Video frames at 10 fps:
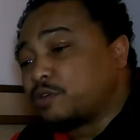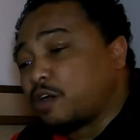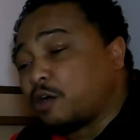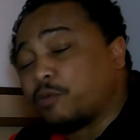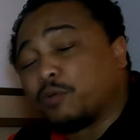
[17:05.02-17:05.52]

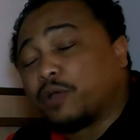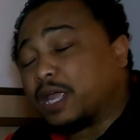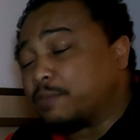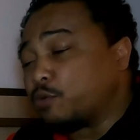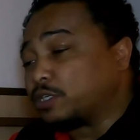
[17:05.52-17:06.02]
car with
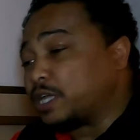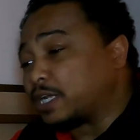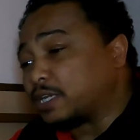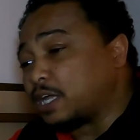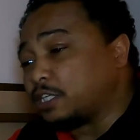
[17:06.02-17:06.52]
way more
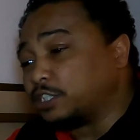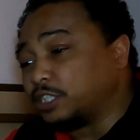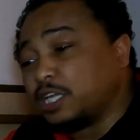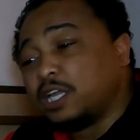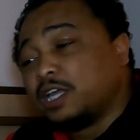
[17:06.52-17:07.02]

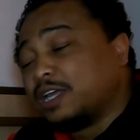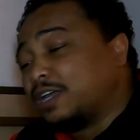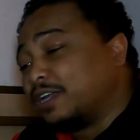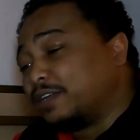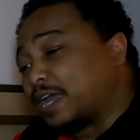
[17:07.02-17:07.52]
technology,
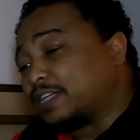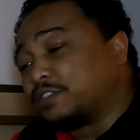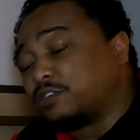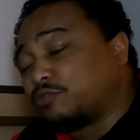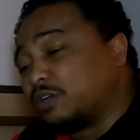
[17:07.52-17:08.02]

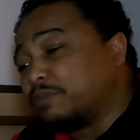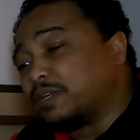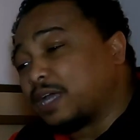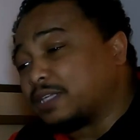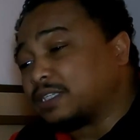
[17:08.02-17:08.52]
nicer
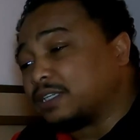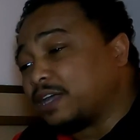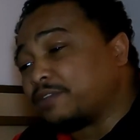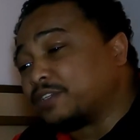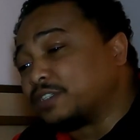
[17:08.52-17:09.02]
equipment, nicer
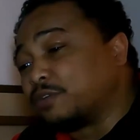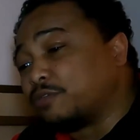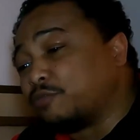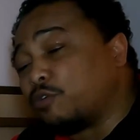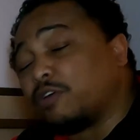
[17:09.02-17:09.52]
leather and so
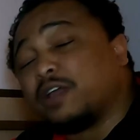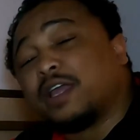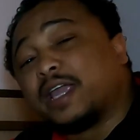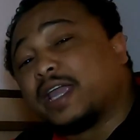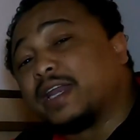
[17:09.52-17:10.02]
forth,
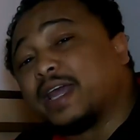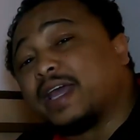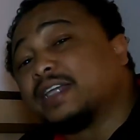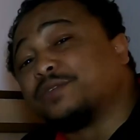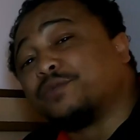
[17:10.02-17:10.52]
and it
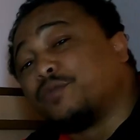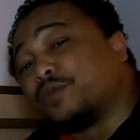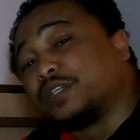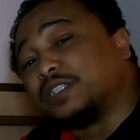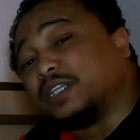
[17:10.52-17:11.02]
has a
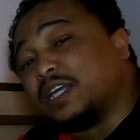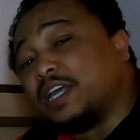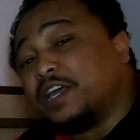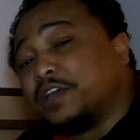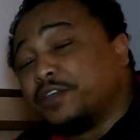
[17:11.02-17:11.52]
warranty.
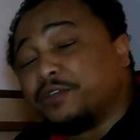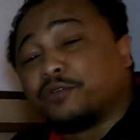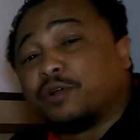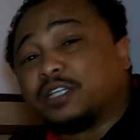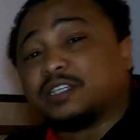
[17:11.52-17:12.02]
You're
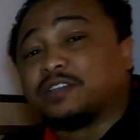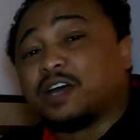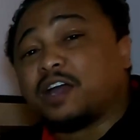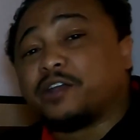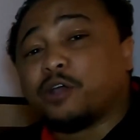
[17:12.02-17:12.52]
going into
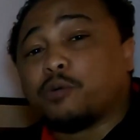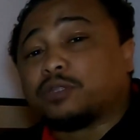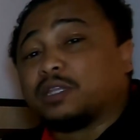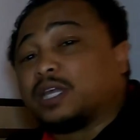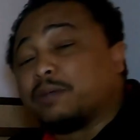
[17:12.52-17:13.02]
the unknown with
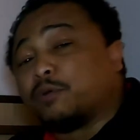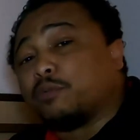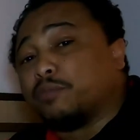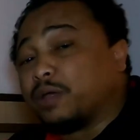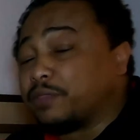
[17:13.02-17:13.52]
the
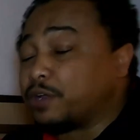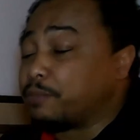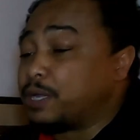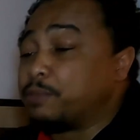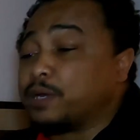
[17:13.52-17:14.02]
Lambo, but there are
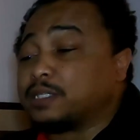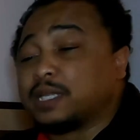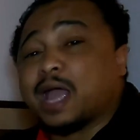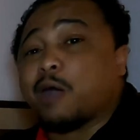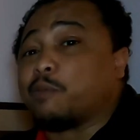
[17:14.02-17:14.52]
people that
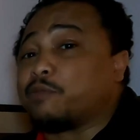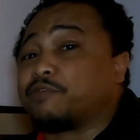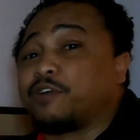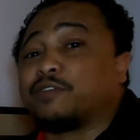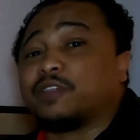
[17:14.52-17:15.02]
say, I would
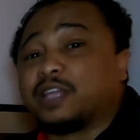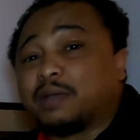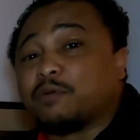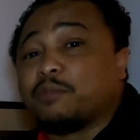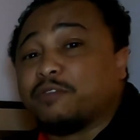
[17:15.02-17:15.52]
prefer the
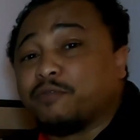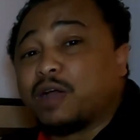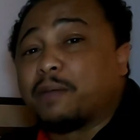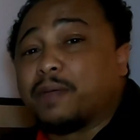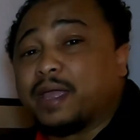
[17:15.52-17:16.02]
Lambo
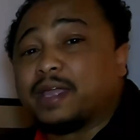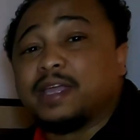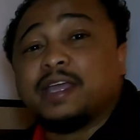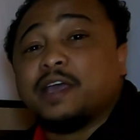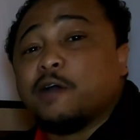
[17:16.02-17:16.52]
before I pay
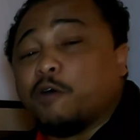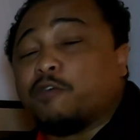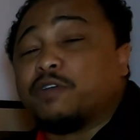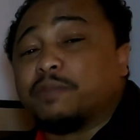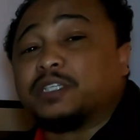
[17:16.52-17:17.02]

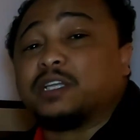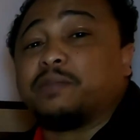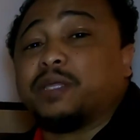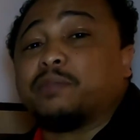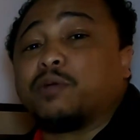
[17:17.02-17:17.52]
over
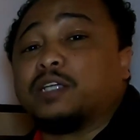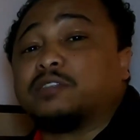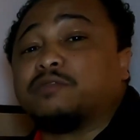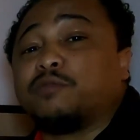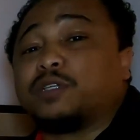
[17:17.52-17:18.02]
MSRP
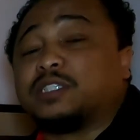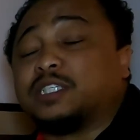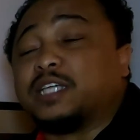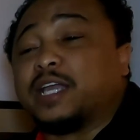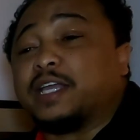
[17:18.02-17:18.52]
pricing for a
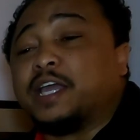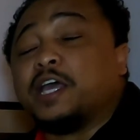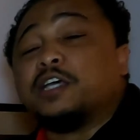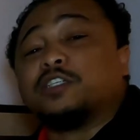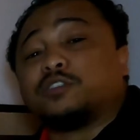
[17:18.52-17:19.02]
C8.
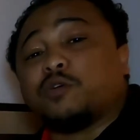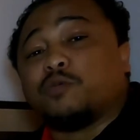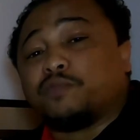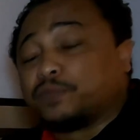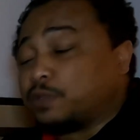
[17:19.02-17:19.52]
So